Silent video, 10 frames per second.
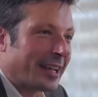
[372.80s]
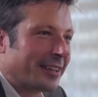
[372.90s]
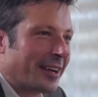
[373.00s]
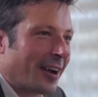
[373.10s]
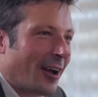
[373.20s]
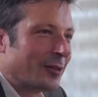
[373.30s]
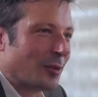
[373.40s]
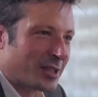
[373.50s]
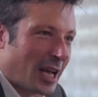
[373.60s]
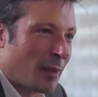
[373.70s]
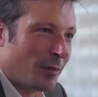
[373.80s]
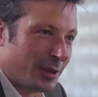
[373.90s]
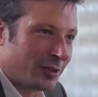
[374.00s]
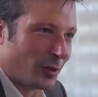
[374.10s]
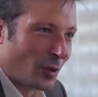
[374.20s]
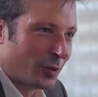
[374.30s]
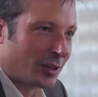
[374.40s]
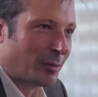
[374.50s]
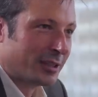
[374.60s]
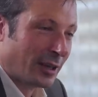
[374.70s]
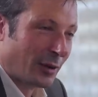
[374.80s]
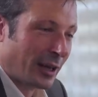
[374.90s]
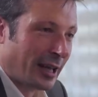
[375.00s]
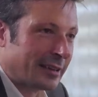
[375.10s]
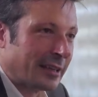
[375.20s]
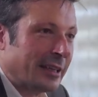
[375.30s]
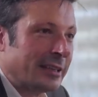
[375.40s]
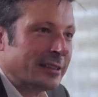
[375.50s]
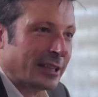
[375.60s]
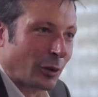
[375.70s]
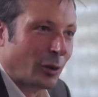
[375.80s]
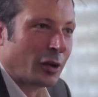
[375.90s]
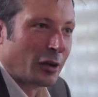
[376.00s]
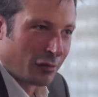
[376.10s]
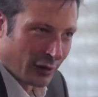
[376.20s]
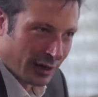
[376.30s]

going to be more personal, thus adding more emotion in the music.